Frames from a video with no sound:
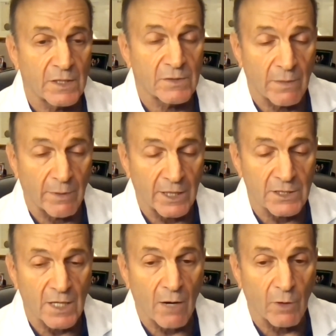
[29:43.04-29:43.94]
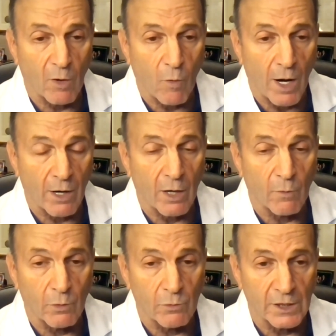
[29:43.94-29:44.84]
somebody does not require a
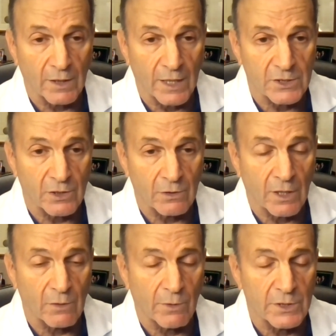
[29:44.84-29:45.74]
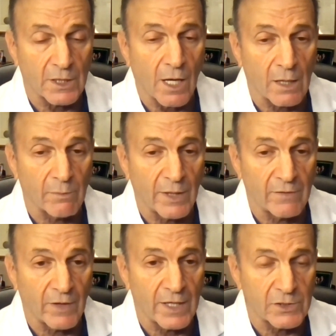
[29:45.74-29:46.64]
wounding laser, in other words, a
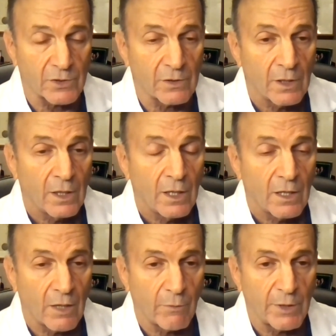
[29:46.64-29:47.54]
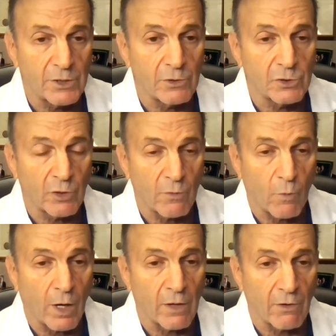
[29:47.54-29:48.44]
non-ablative laser, then we do treat
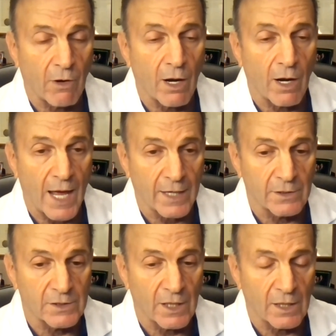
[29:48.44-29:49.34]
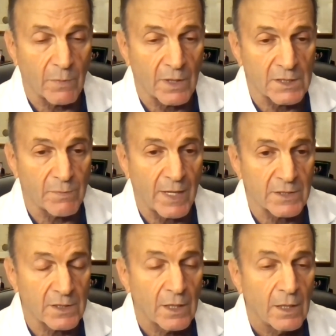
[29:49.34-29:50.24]
while they're on Accutane. But it's
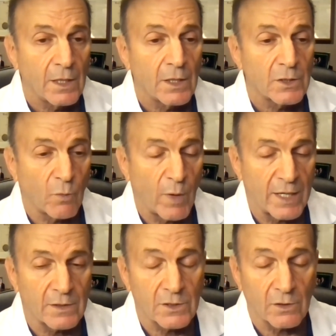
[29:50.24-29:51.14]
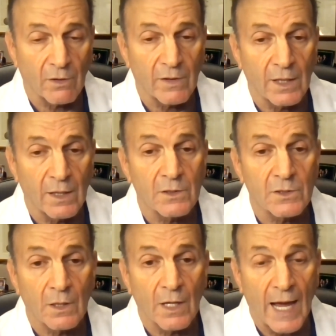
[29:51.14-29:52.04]
best to wait until the
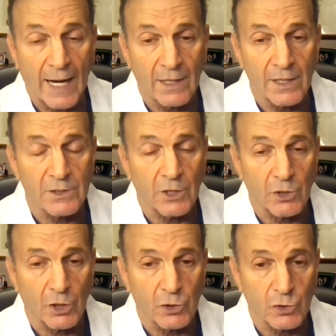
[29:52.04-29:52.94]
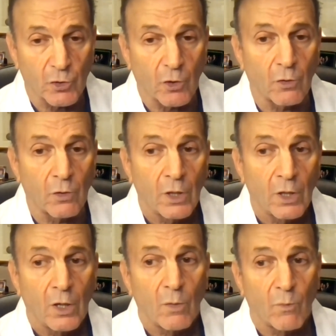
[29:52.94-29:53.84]
acne is under control
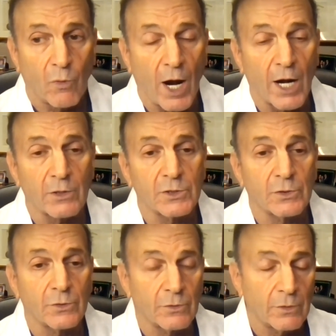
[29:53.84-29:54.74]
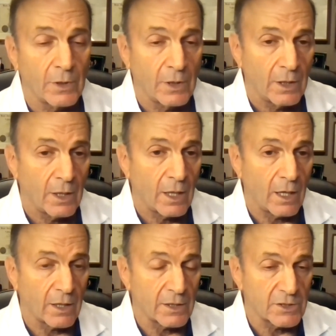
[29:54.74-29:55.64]
prior to
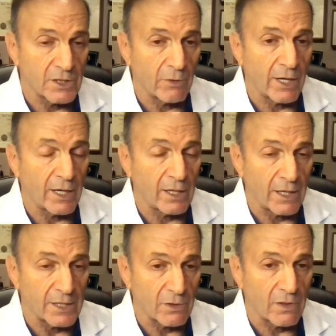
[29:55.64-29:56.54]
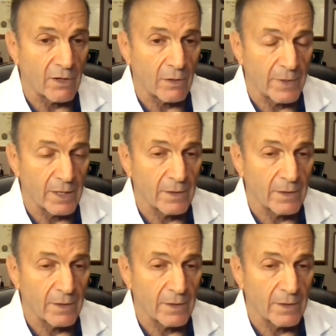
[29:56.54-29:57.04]
considering any laser therapy.